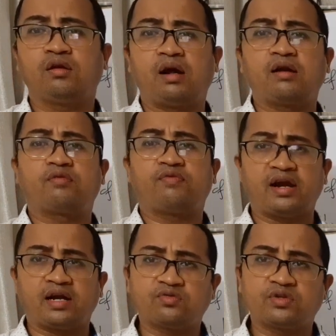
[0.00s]
and
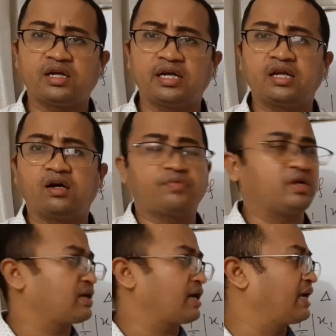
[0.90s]
find out the area of
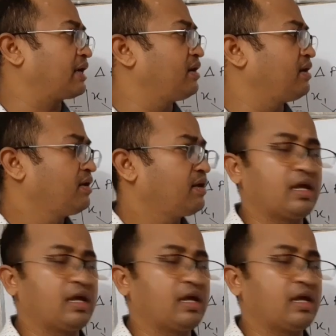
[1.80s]
the triangle